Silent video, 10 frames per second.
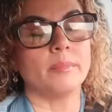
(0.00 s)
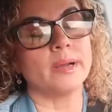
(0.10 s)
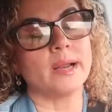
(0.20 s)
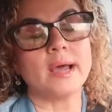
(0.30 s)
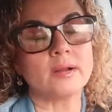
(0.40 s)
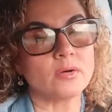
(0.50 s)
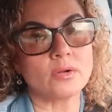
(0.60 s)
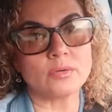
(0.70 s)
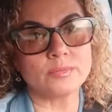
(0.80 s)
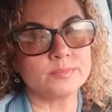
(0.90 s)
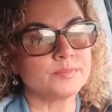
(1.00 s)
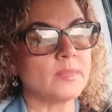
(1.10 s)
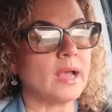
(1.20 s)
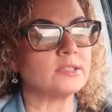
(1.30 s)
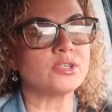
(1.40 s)
but I don't know.
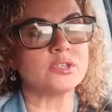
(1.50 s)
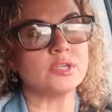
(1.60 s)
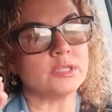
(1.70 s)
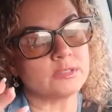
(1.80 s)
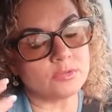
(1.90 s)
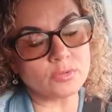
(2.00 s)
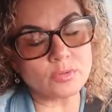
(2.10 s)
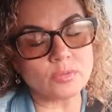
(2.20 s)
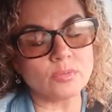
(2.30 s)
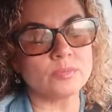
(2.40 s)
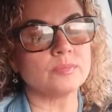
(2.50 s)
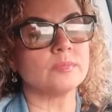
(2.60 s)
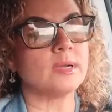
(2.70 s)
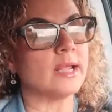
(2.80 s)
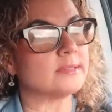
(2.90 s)
I just need to
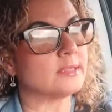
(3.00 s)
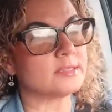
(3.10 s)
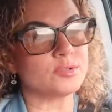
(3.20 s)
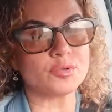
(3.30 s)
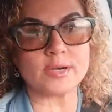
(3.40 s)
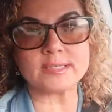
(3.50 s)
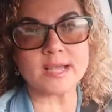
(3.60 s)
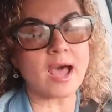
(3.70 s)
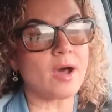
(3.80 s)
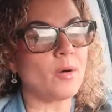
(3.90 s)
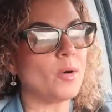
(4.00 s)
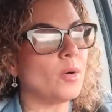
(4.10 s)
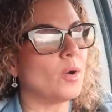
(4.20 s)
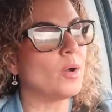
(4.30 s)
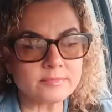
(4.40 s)
let the stress
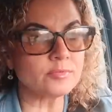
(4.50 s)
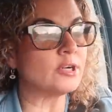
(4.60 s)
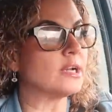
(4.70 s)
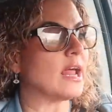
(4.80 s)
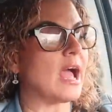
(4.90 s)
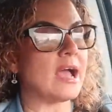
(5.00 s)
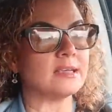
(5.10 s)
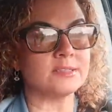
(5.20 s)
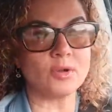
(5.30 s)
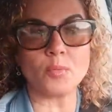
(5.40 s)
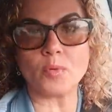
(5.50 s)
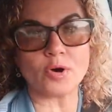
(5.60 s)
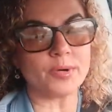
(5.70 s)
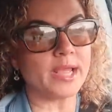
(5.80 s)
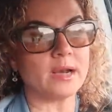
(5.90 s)
out, relax, don't
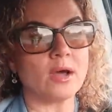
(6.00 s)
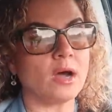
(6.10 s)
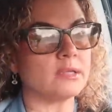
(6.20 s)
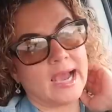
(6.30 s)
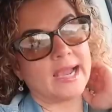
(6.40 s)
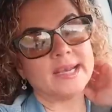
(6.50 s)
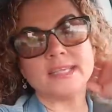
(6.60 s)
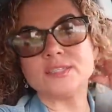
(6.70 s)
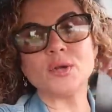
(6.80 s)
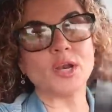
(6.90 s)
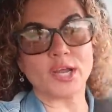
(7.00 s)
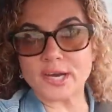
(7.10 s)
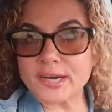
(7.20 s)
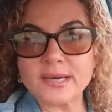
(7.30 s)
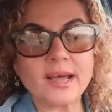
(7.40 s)
worry a lot. I need to
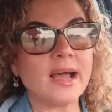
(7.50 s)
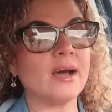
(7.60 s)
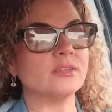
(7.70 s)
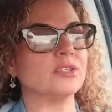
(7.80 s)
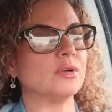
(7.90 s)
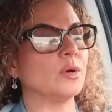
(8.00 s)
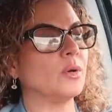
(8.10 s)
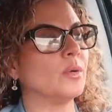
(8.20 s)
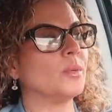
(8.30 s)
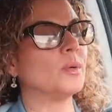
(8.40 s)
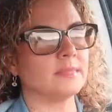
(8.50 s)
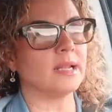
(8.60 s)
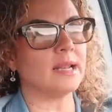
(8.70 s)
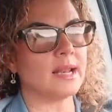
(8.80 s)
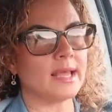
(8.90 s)
learn how to
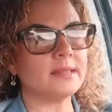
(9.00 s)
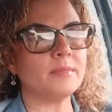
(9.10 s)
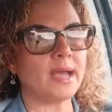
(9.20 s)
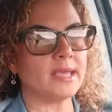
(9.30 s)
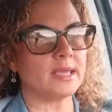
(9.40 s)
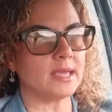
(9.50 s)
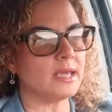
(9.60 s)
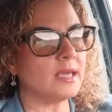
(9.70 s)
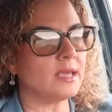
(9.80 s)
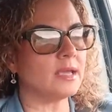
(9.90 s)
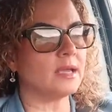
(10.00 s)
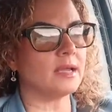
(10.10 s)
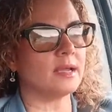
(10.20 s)
let my kid